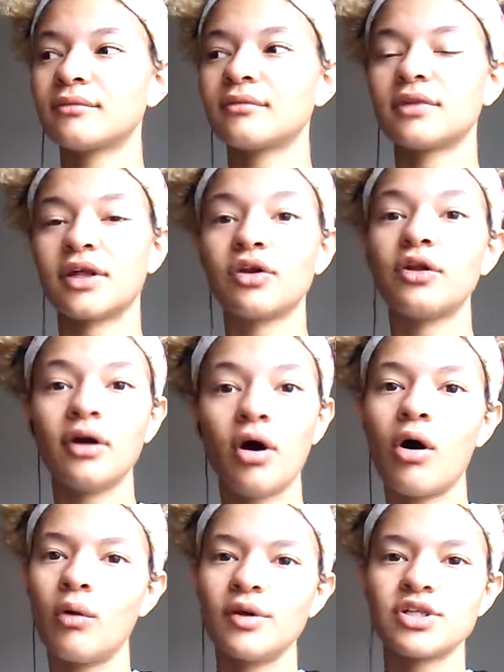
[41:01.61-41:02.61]
literally
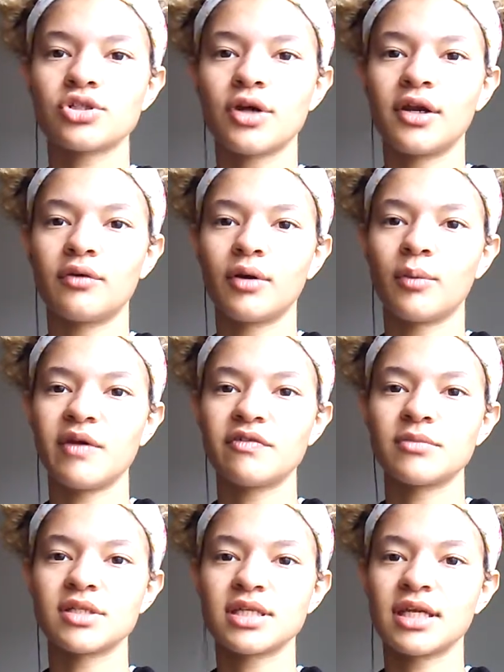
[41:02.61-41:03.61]
always trying to run away
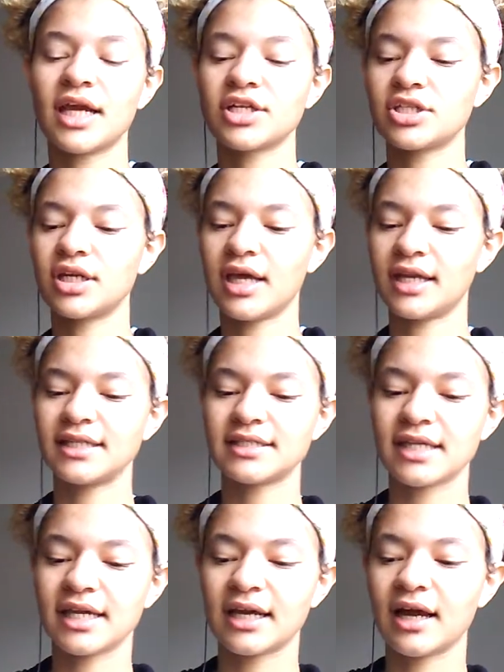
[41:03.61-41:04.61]
from this connection, and it's
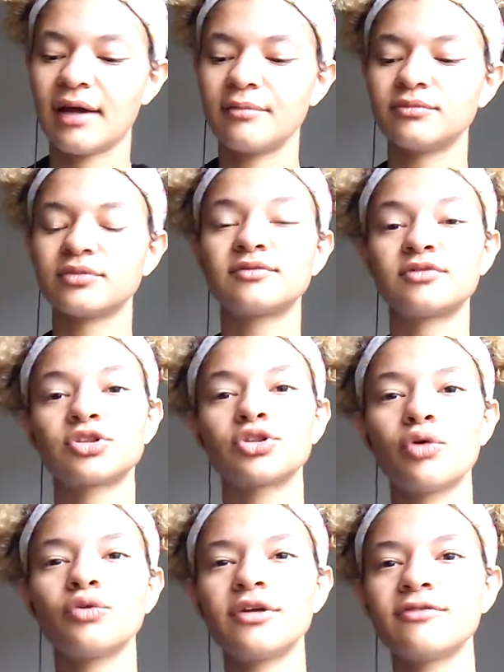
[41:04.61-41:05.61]
like I'm
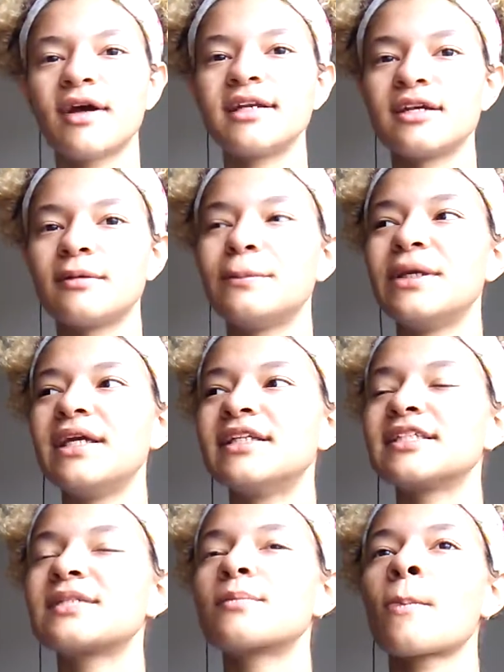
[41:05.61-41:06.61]
slowly finding
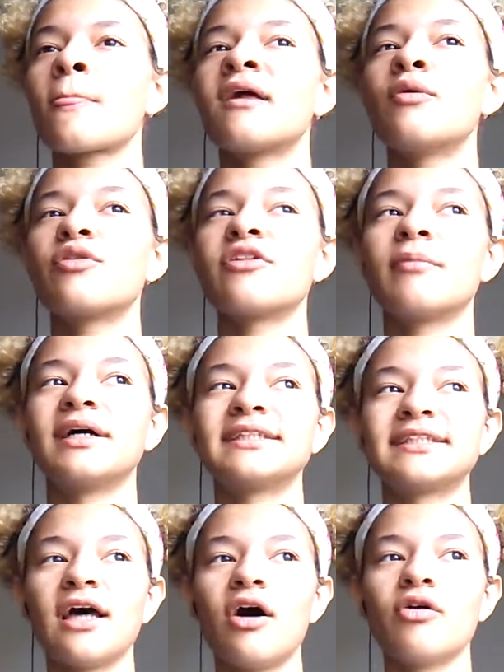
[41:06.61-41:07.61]
peace within
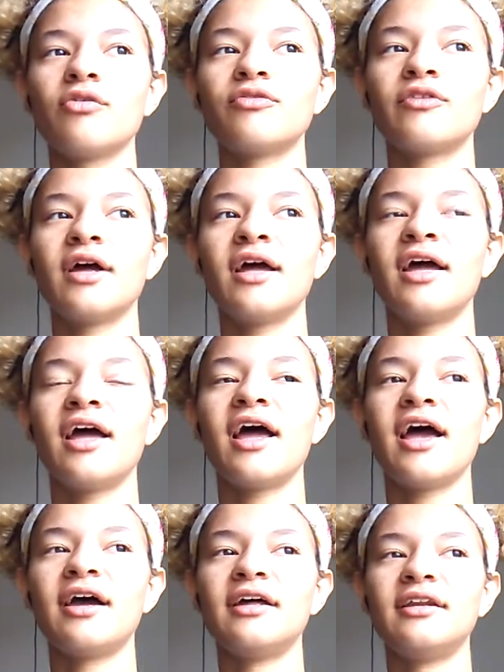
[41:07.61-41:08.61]
myself.
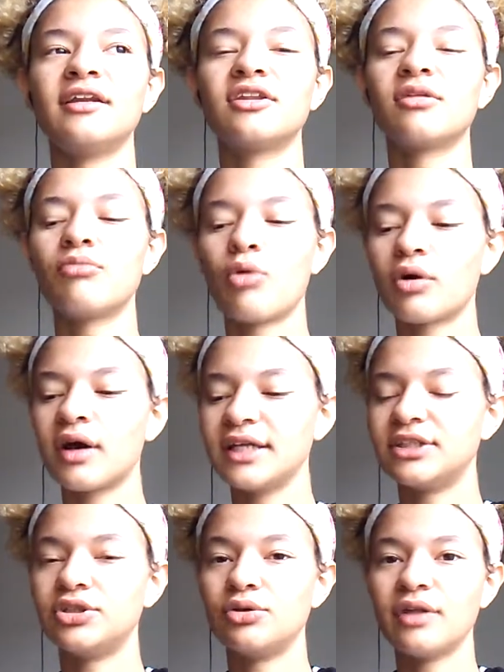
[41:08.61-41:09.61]
And the more I
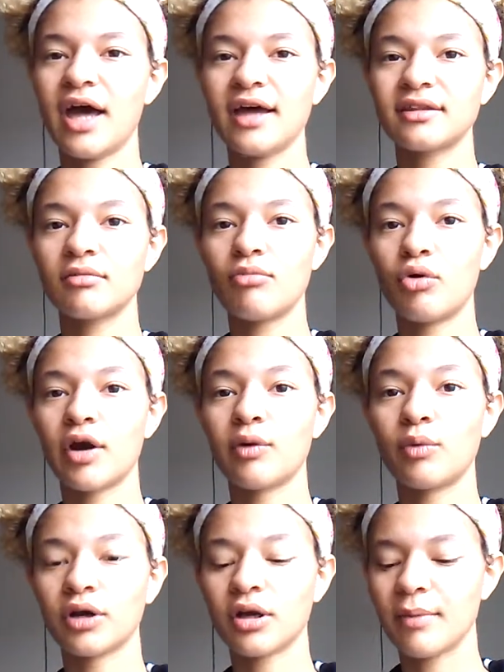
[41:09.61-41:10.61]
do that, the more I
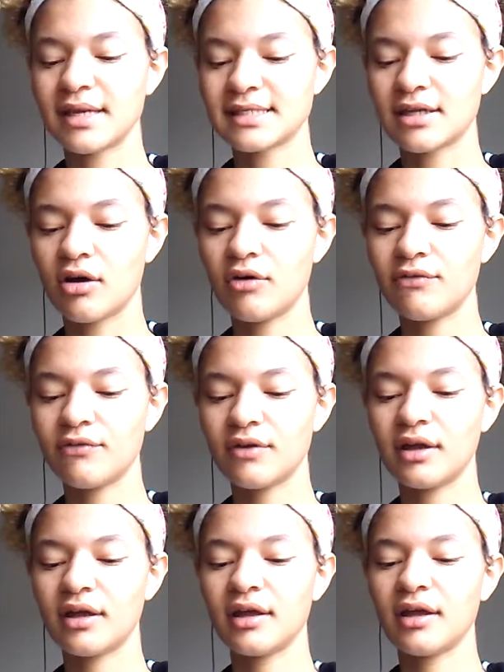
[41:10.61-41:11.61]
work on myself,
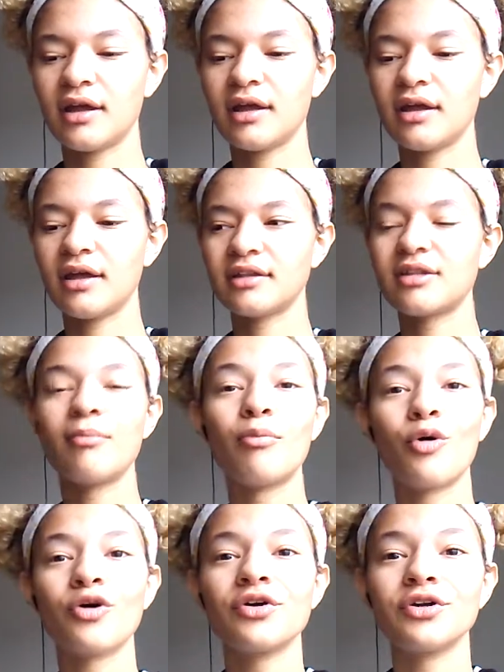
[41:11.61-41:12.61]
the
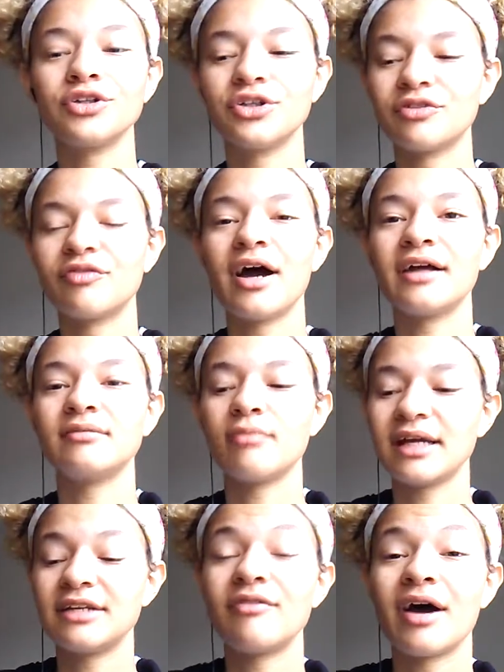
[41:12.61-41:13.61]
more
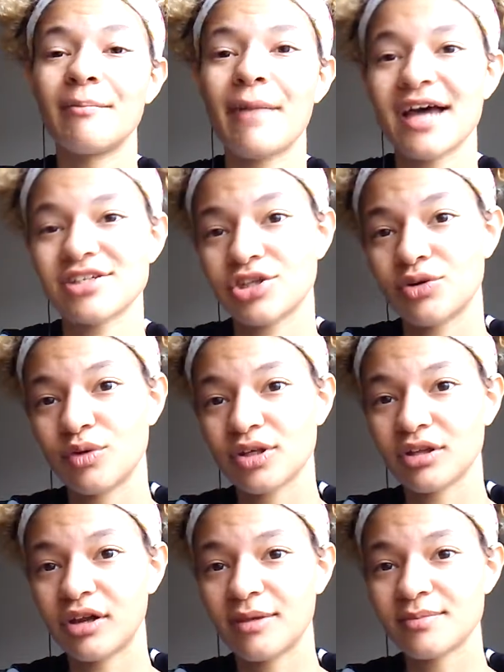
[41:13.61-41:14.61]
my divine masculine
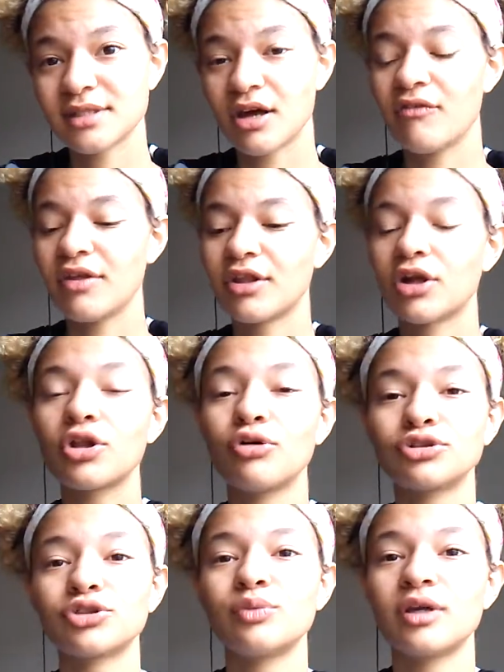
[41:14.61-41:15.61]
works on himself, and the
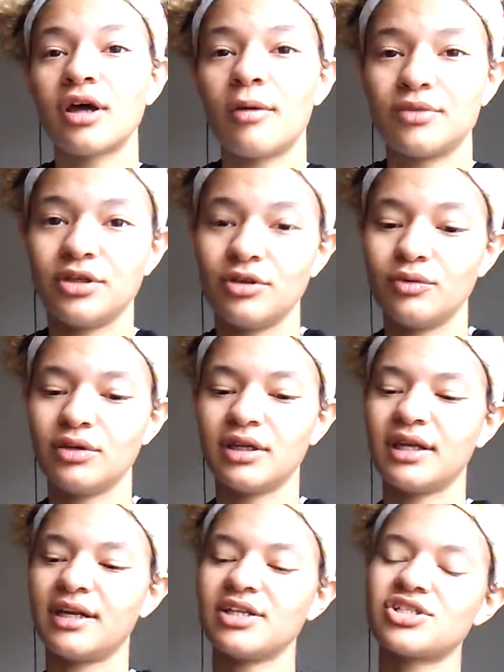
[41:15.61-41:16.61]
closer we come to
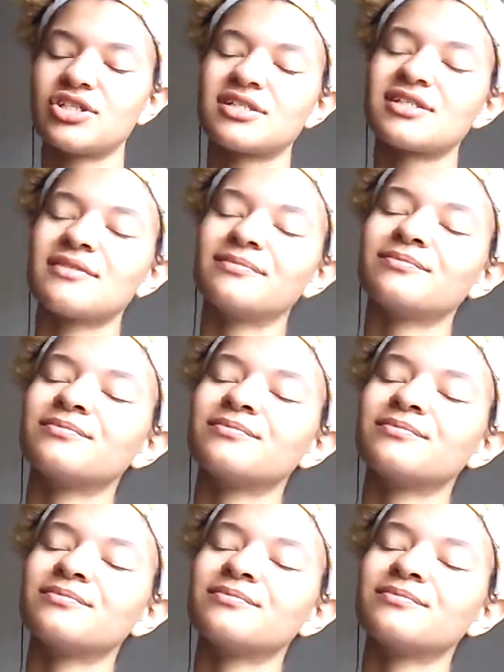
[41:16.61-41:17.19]
union. And it's just,